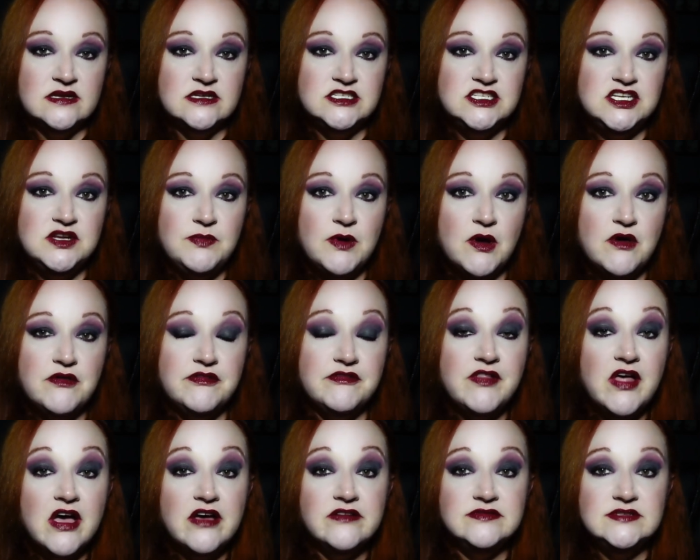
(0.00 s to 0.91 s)
She both
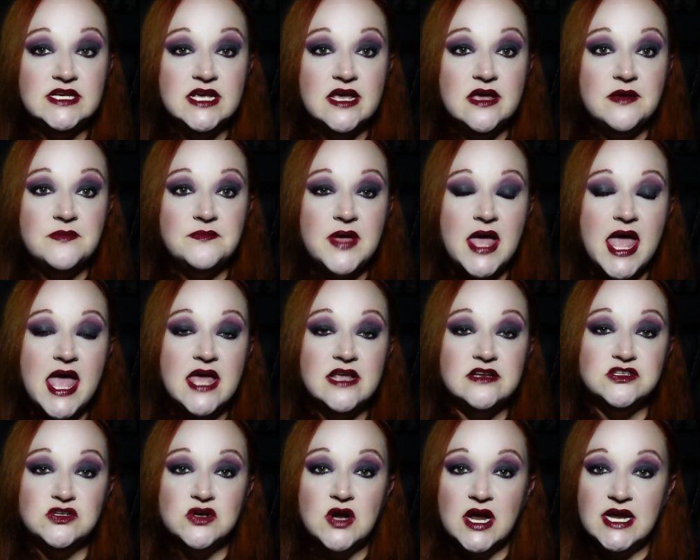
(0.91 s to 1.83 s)
loved him
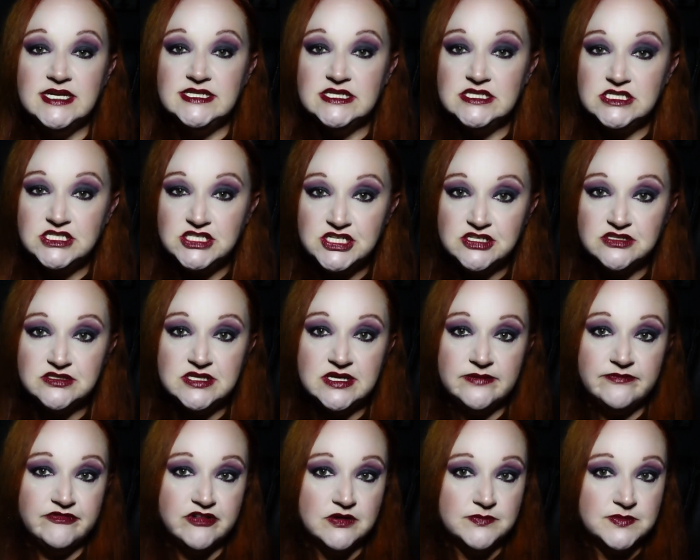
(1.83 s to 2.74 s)
and tried to shield
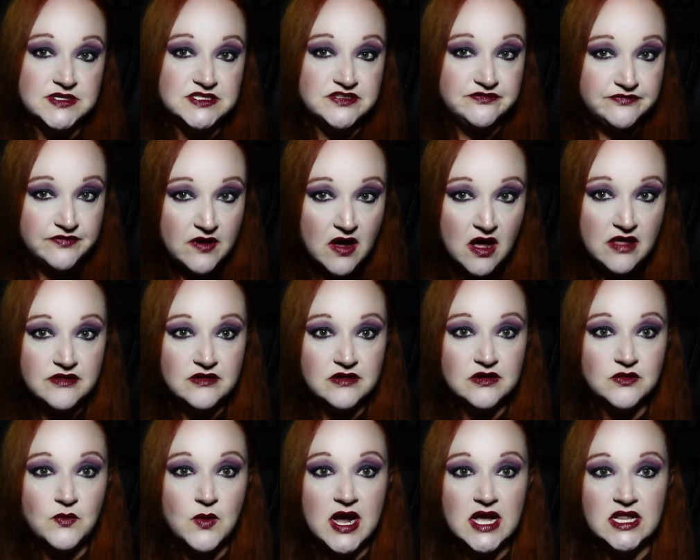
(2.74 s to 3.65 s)
him from his
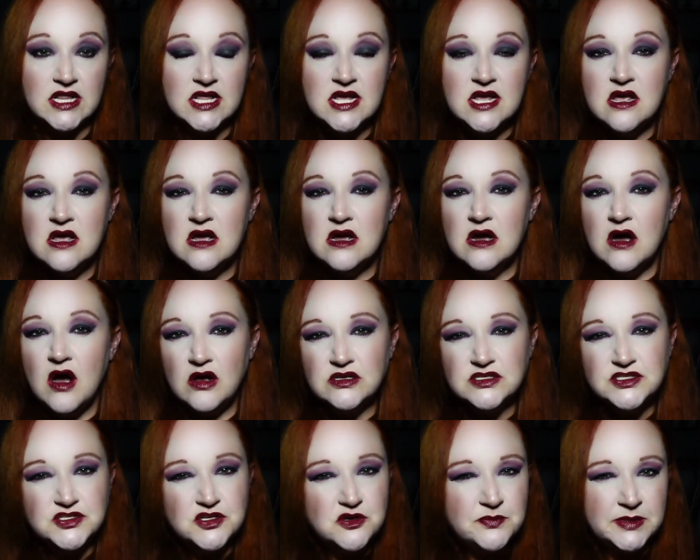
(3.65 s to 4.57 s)
father while
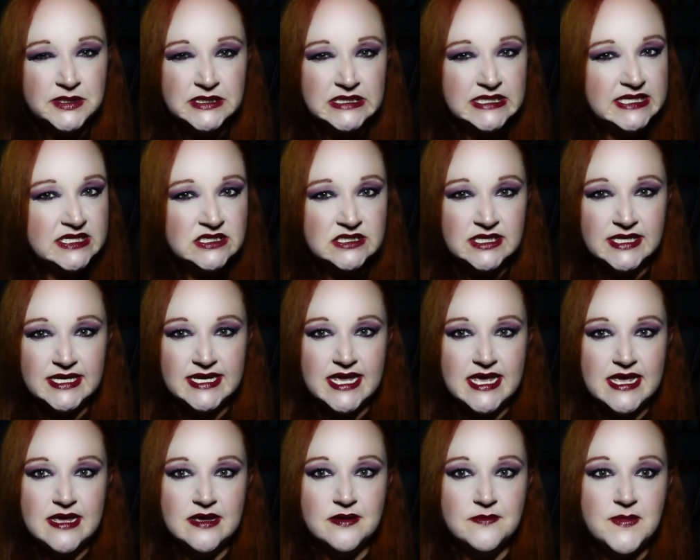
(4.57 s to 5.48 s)
also belittling
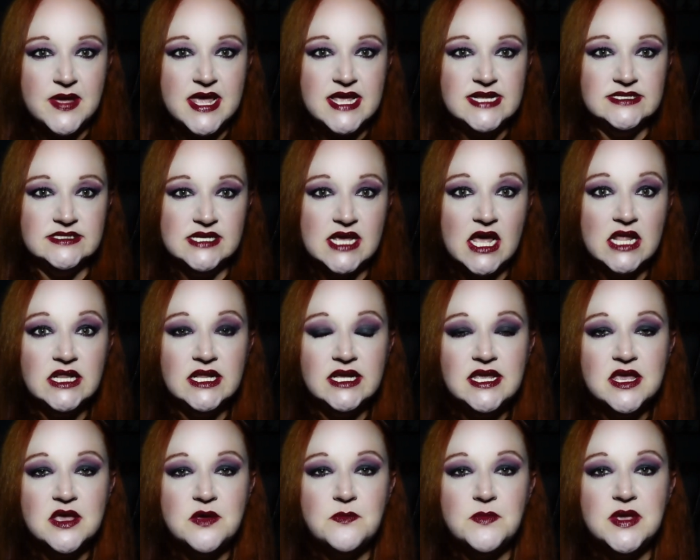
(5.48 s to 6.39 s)
him and
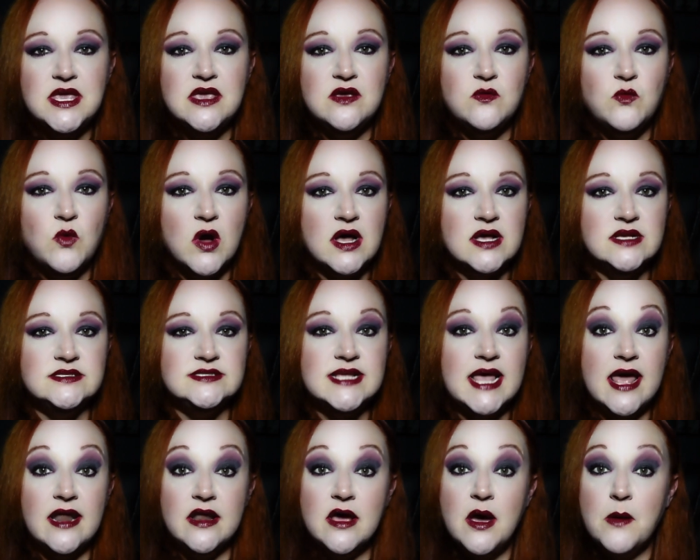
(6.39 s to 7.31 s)
telling him he was
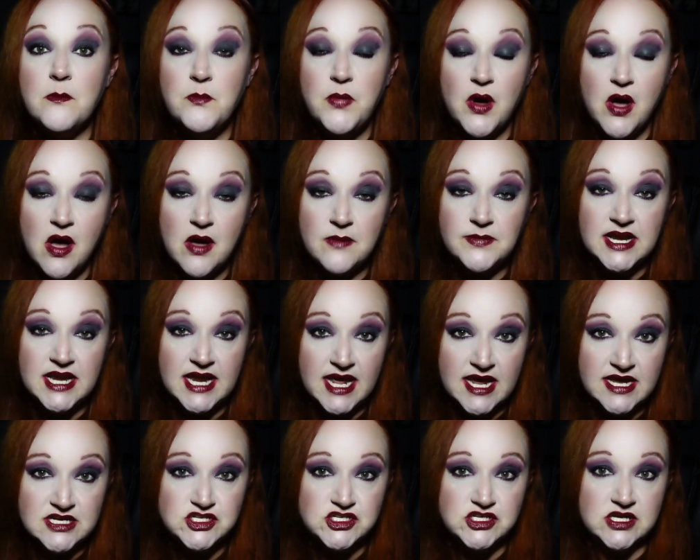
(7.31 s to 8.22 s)
an
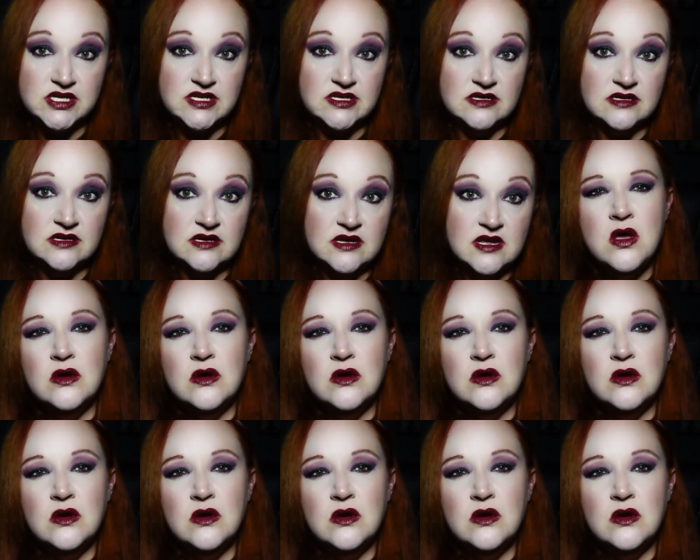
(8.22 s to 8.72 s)
abomination.